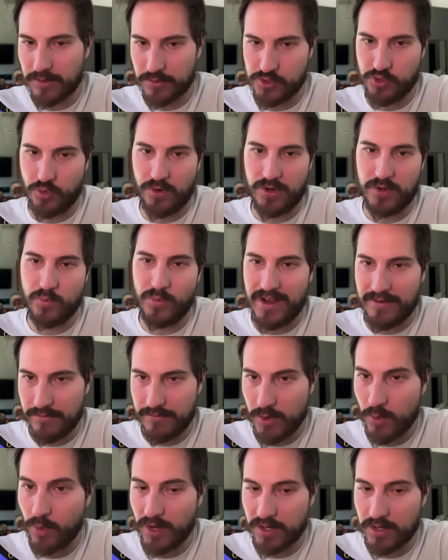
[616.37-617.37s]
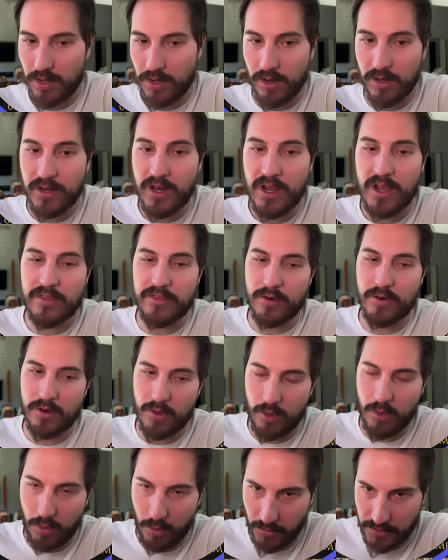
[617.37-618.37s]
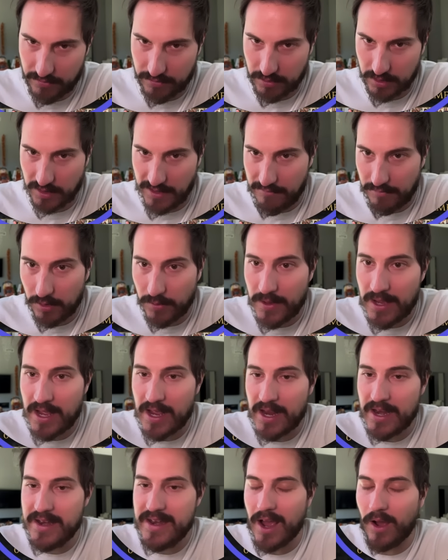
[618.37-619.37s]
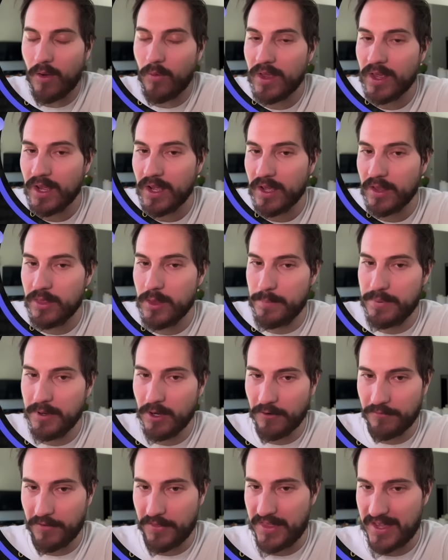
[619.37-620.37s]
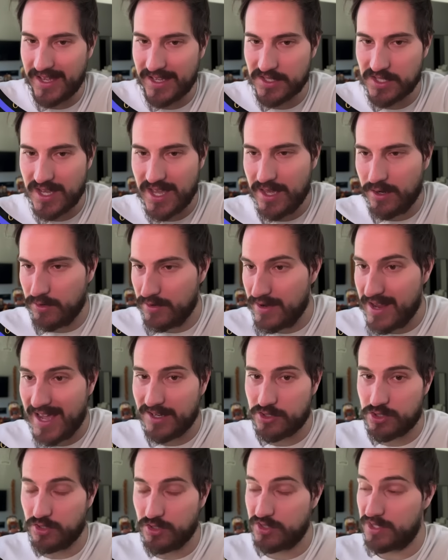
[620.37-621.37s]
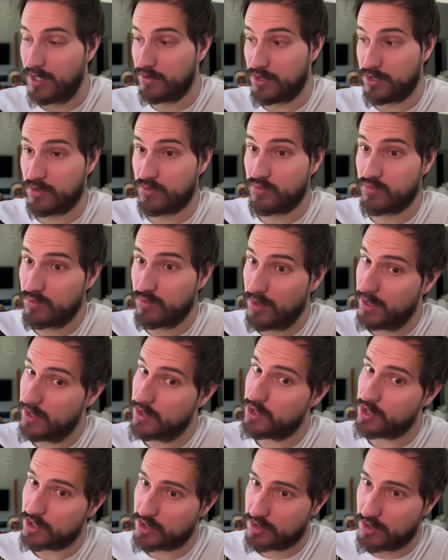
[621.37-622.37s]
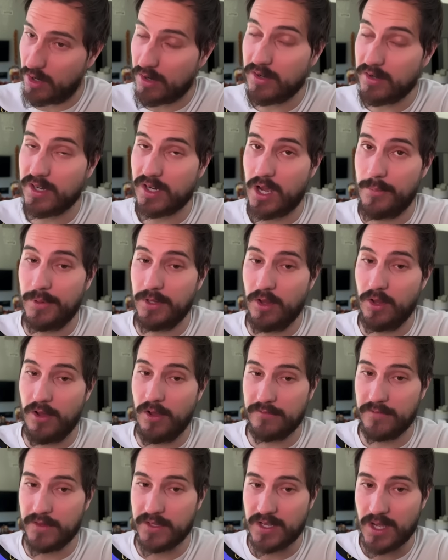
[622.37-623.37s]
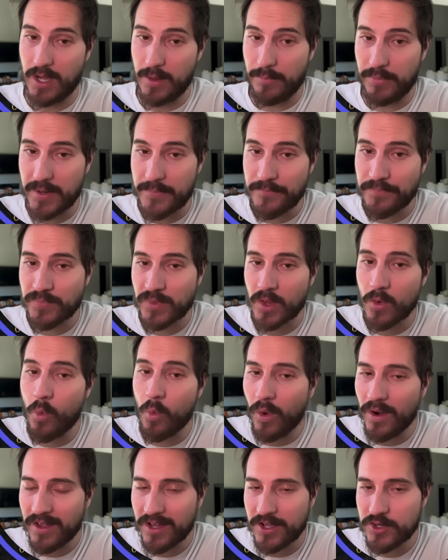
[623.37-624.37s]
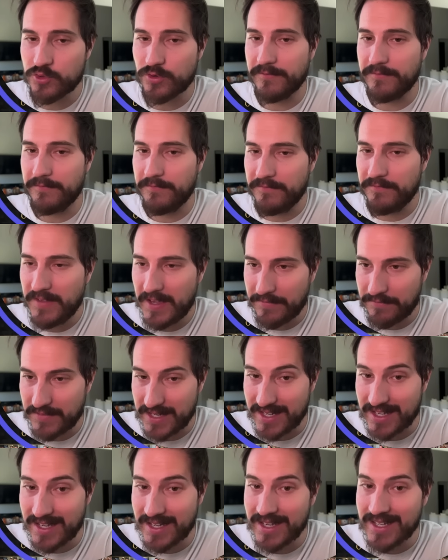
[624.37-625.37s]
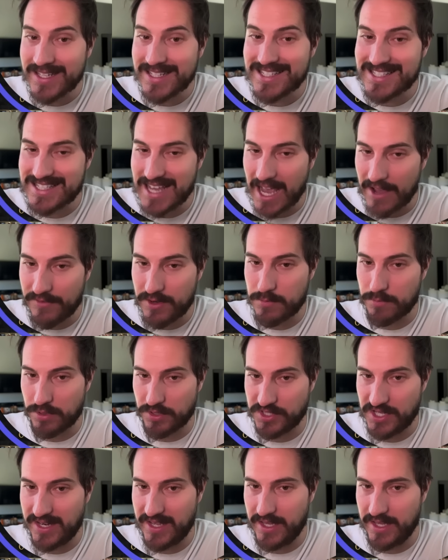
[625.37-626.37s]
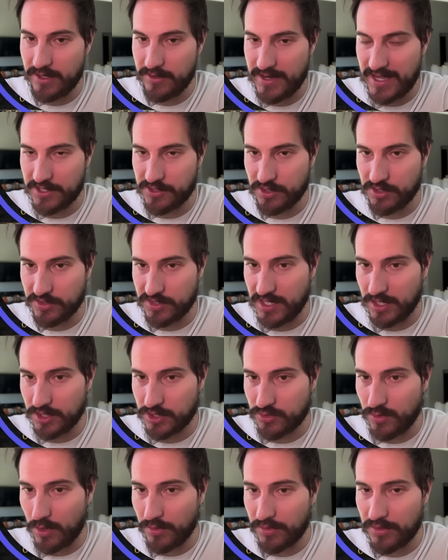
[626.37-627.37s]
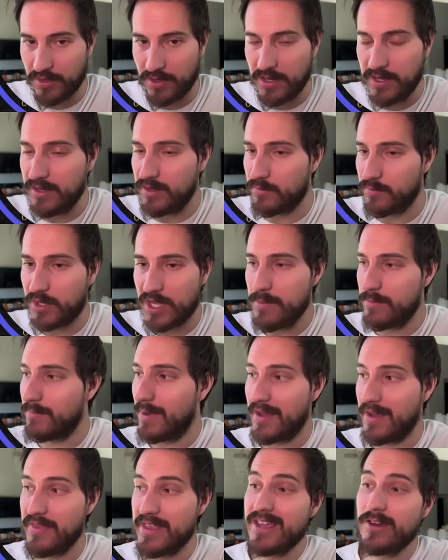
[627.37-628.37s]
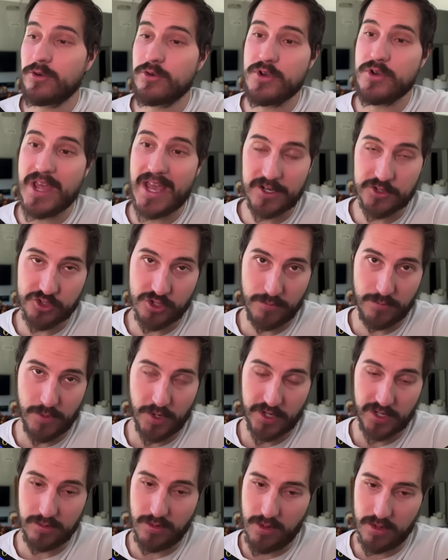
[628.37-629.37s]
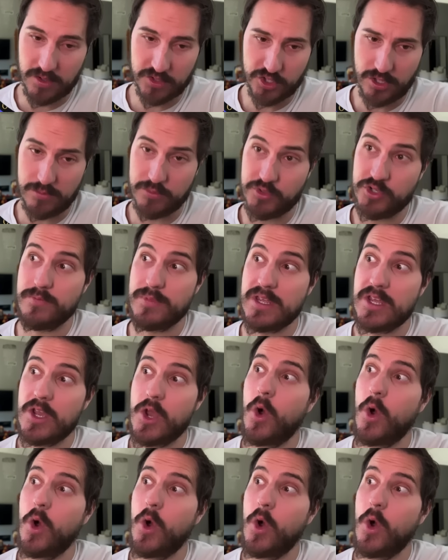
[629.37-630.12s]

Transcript: Jordan, whatever you want to call it. They're on a whole different level. Now, the beautiful thing is international sales is really just starting to come along for the company. 157% international sales growth. And keep in mind, the international market long-term should be